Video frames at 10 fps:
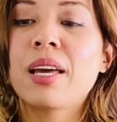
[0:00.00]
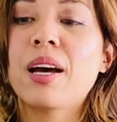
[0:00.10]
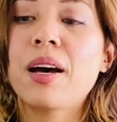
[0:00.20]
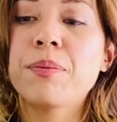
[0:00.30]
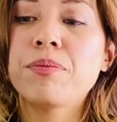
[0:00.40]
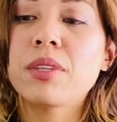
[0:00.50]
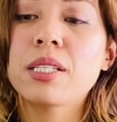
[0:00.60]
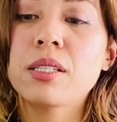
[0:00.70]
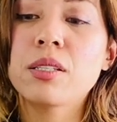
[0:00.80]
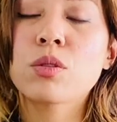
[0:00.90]
Um, they
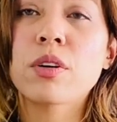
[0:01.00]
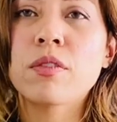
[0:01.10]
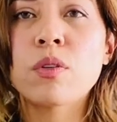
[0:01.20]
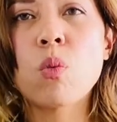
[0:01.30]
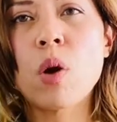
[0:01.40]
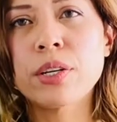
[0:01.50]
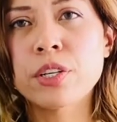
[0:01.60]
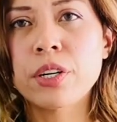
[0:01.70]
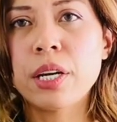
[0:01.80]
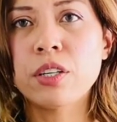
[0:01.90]
see sort of a
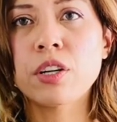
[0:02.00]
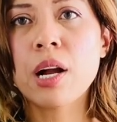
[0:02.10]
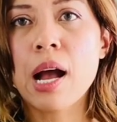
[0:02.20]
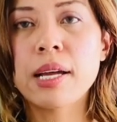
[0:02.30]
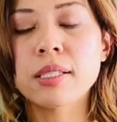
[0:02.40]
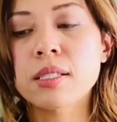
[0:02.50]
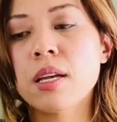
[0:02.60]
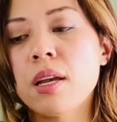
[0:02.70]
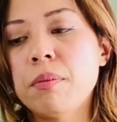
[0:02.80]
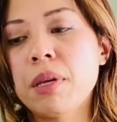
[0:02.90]
wonder in your eyes,
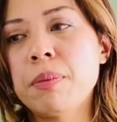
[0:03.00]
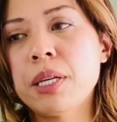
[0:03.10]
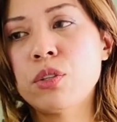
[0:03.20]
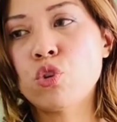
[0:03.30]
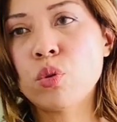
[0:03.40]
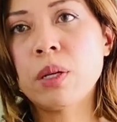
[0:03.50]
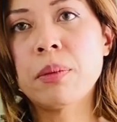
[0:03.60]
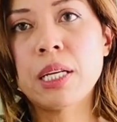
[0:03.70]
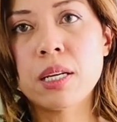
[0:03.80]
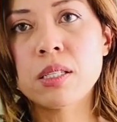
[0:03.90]
maybe a
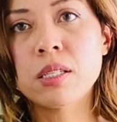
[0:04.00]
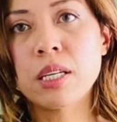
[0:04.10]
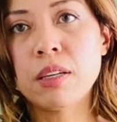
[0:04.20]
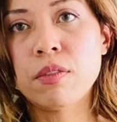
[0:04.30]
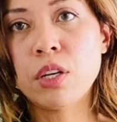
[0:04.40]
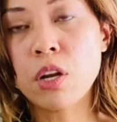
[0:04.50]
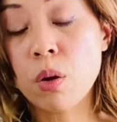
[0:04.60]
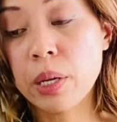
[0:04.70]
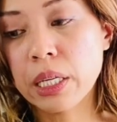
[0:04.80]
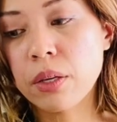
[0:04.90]
dreaminess to even
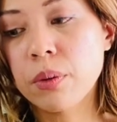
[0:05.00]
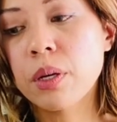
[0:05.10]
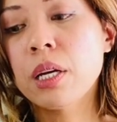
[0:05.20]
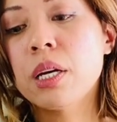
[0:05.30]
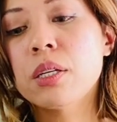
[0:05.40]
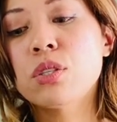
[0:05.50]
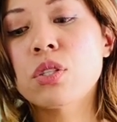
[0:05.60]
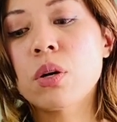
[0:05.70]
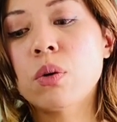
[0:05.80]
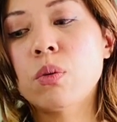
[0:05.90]
knowing you.
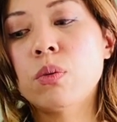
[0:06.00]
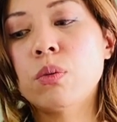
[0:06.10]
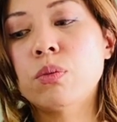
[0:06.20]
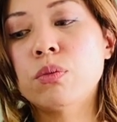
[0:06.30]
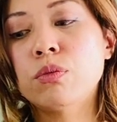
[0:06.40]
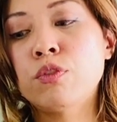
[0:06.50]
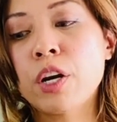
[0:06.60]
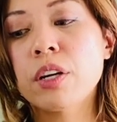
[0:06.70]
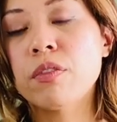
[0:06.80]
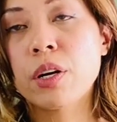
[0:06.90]
So
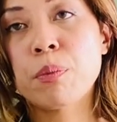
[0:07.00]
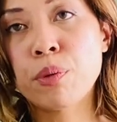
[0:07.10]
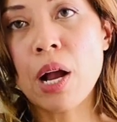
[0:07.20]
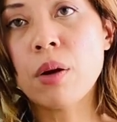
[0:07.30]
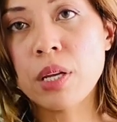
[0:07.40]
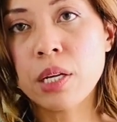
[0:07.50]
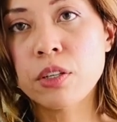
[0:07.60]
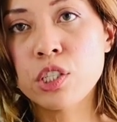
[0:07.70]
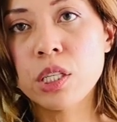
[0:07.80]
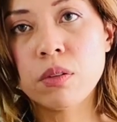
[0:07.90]
very, very proud
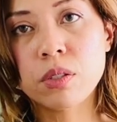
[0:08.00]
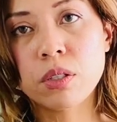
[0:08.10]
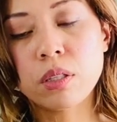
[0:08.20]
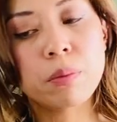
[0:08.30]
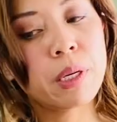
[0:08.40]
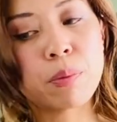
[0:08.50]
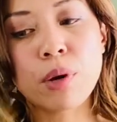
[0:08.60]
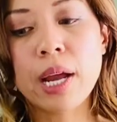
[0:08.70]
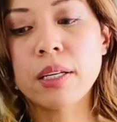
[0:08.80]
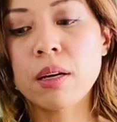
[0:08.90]
energy. There's a little bit of
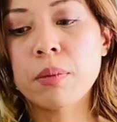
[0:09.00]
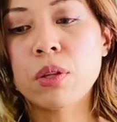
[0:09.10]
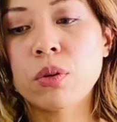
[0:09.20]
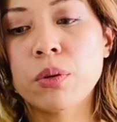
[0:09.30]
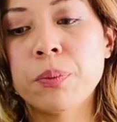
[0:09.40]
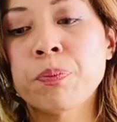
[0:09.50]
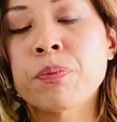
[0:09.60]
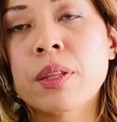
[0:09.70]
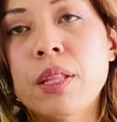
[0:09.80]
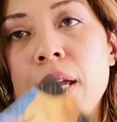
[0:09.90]
pride coming through.
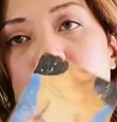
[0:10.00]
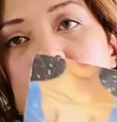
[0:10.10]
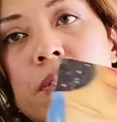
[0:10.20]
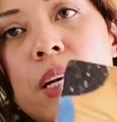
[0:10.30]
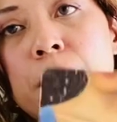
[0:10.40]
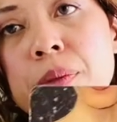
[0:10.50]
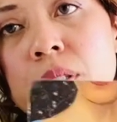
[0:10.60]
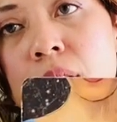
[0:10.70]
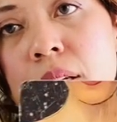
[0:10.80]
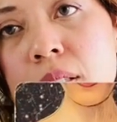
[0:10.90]
The Ace of Cups,
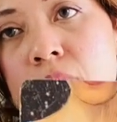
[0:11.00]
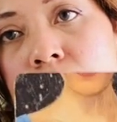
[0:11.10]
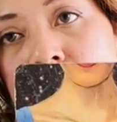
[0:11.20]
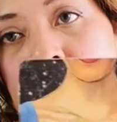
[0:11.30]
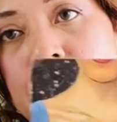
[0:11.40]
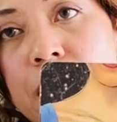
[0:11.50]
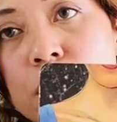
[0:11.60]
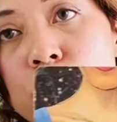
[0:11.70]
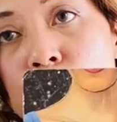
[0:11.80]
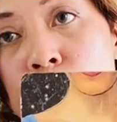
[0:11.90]
they still feel like
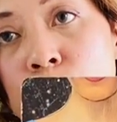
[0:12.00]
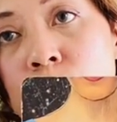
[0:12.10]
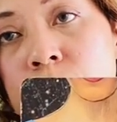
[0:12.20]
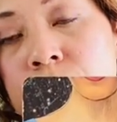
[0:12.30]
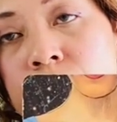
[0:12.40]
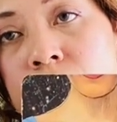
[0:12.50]
it's new.